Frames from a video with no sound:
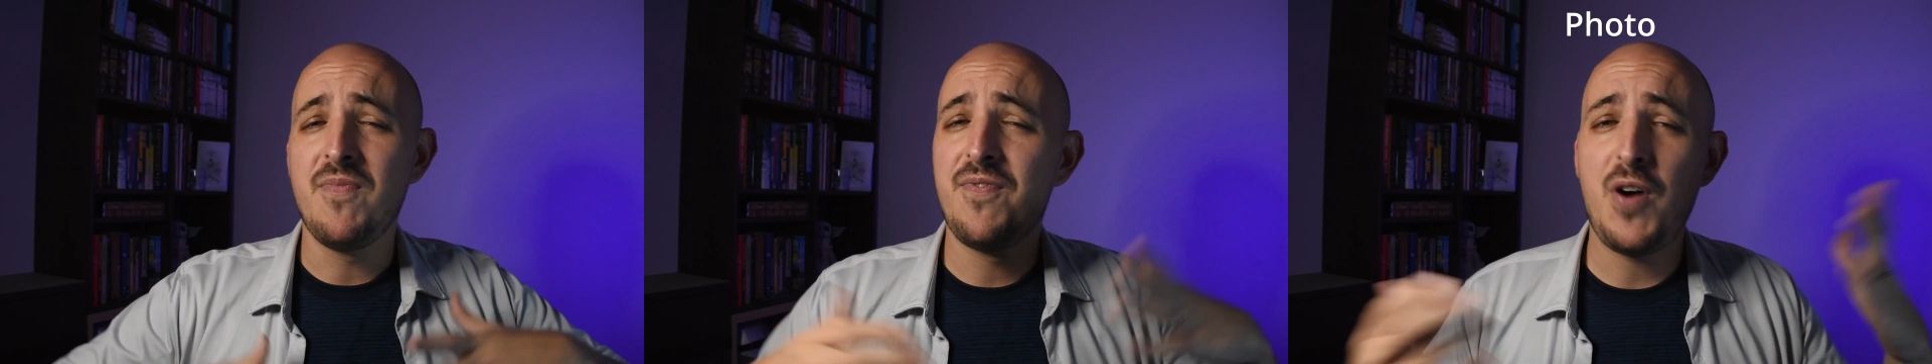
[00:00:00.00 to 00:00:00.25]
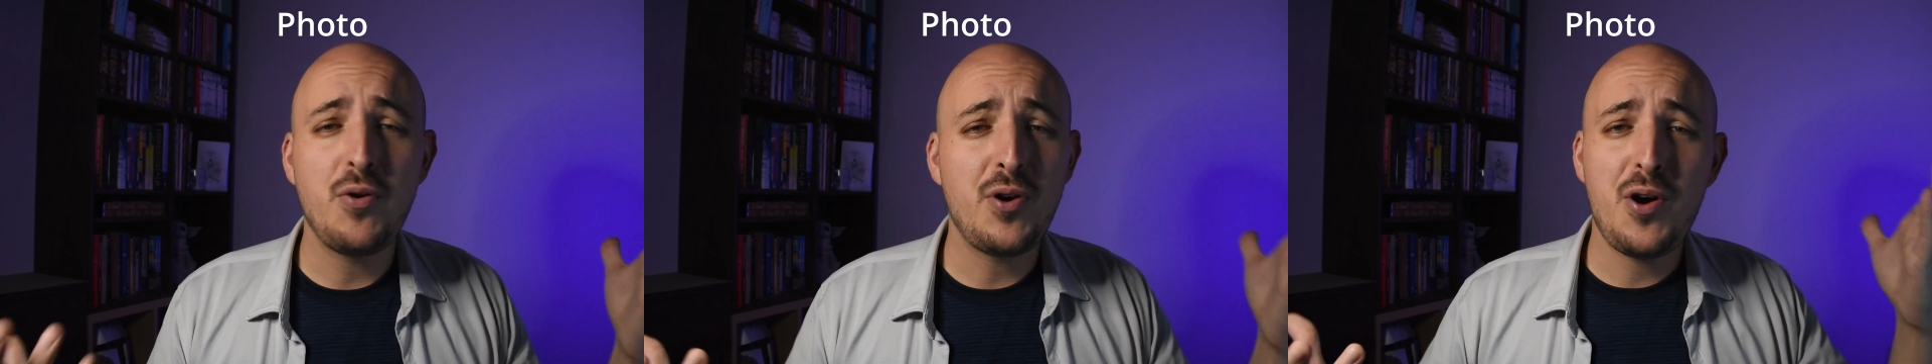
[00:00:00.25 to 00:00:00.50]

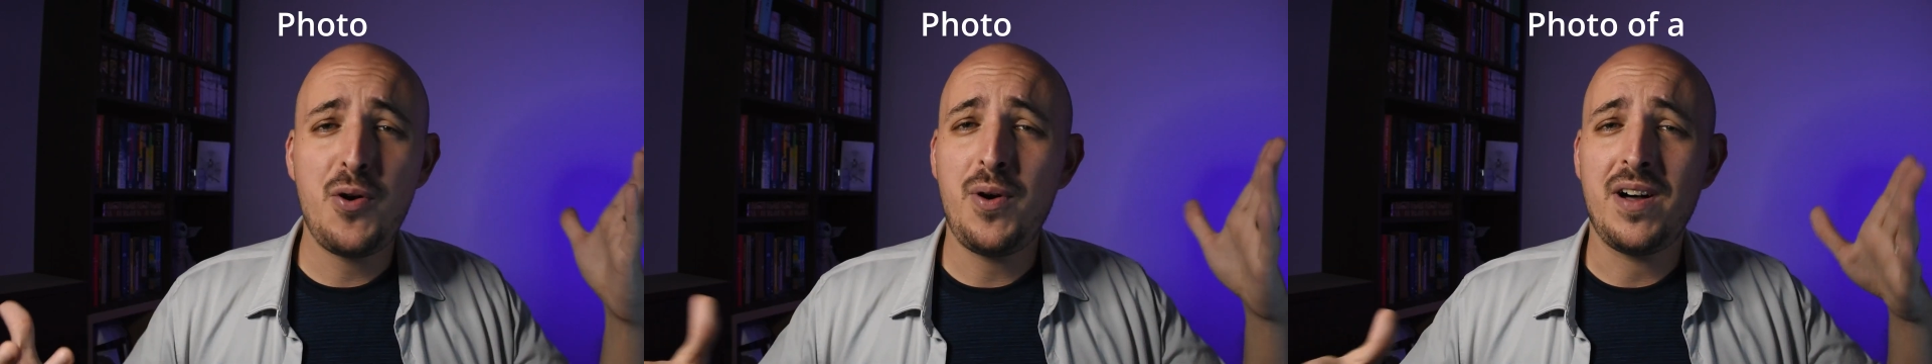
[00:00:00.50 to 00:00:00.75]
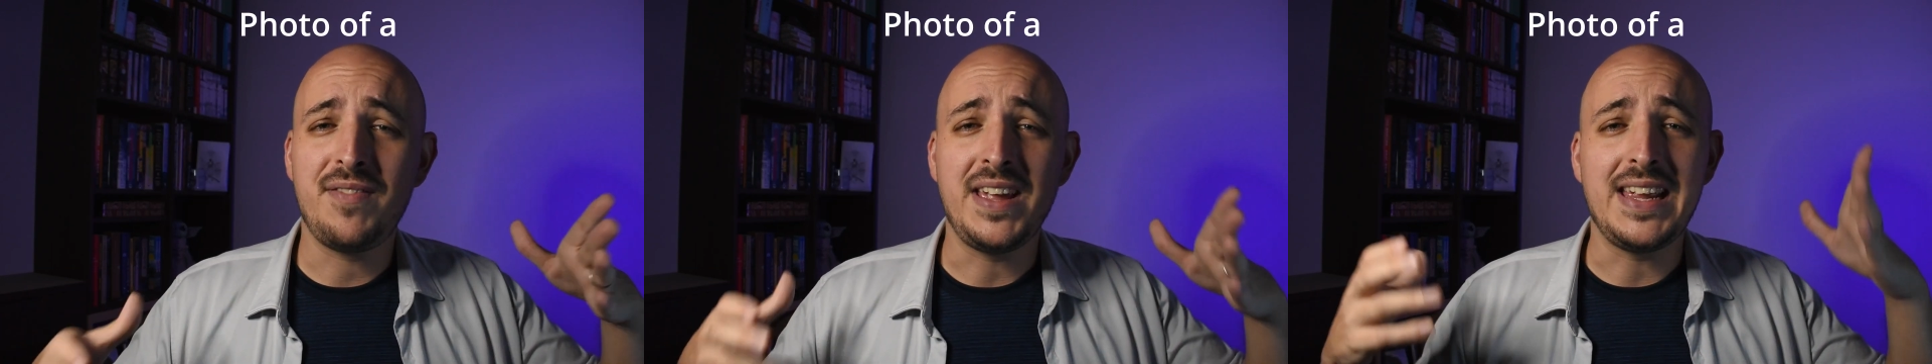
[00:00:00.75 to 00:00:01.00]
photo
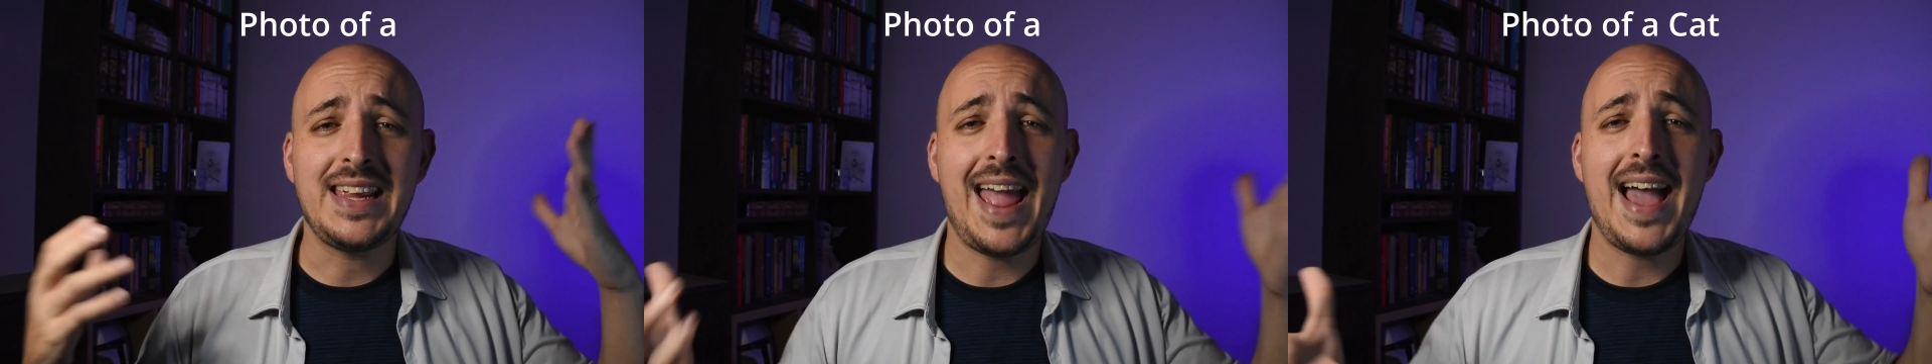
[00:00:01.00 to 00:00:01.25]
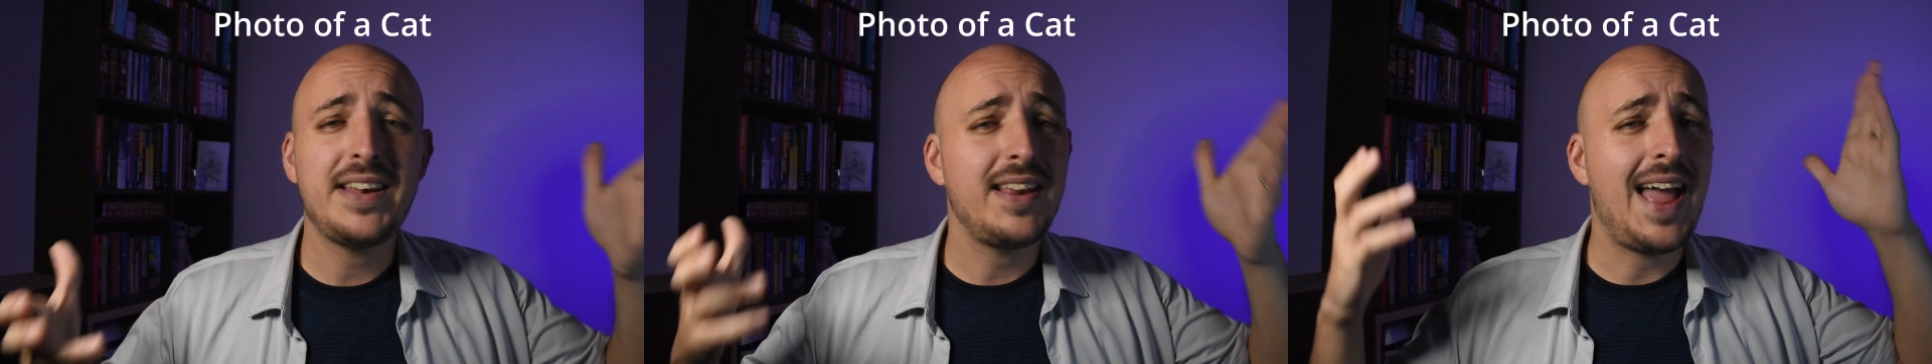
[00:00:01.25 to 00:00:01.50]
of a
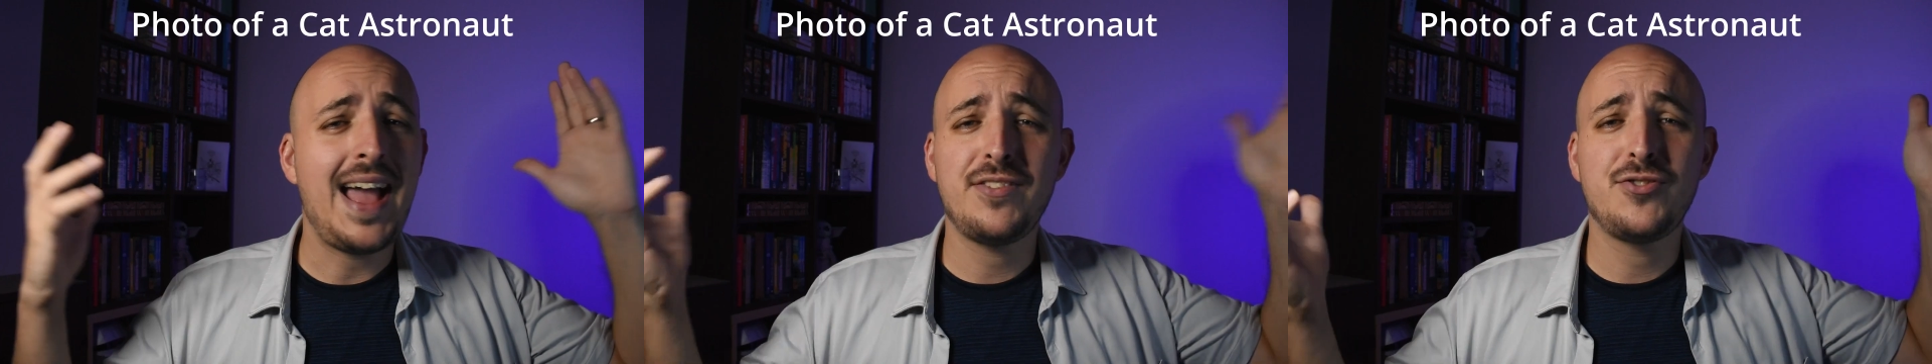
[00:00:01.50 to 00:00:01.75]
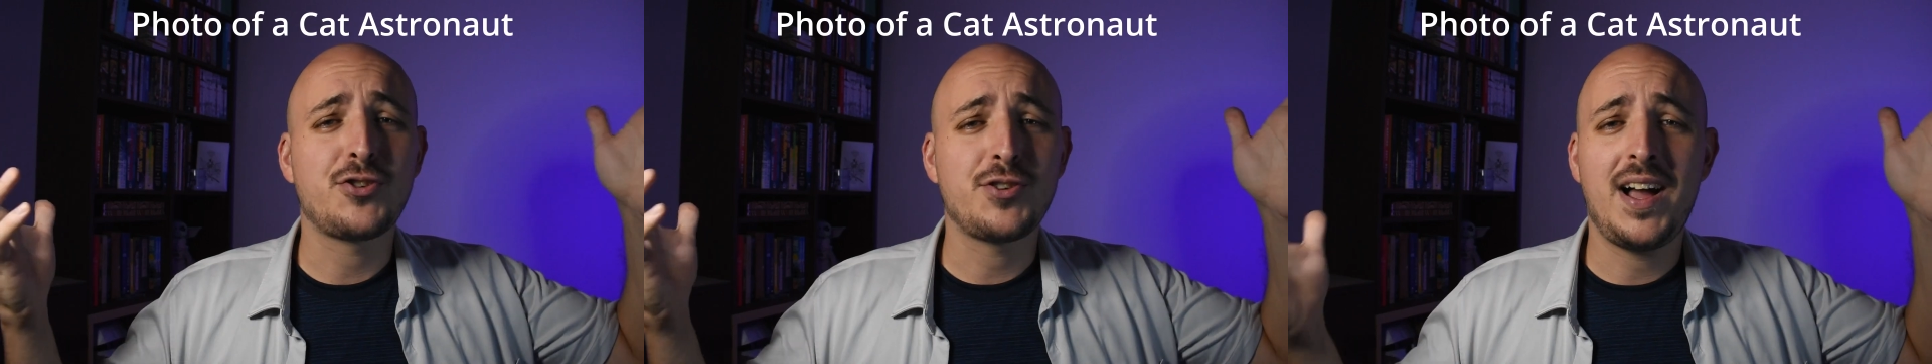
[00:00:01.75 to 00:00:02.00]
cat
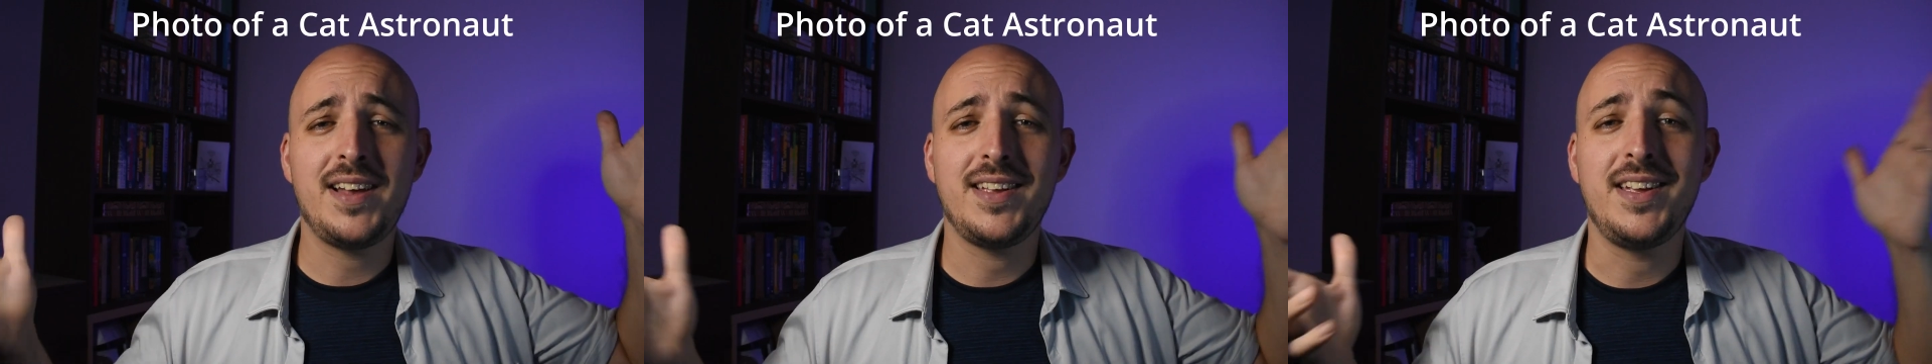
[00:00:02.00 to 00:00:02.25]
astronaut